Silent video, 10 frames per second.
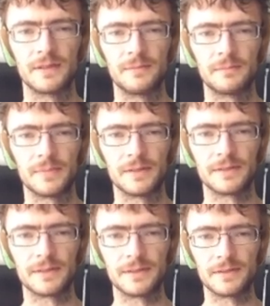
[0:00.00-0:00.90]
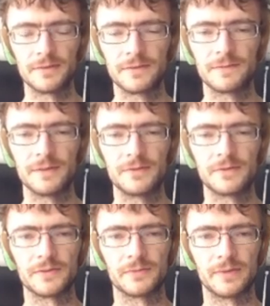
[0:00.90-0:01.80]
but those
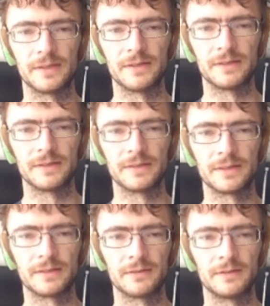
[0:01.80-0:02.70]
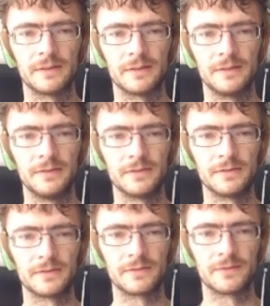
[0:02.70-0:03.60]
features went entirely
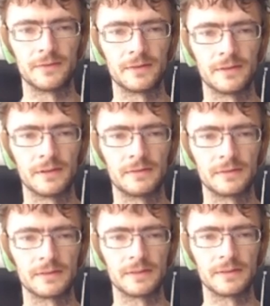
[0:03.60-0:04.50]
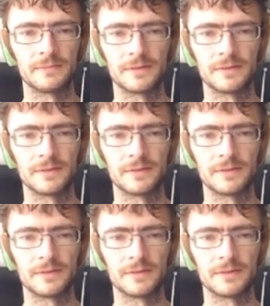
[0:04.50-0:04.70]
unused for a long time,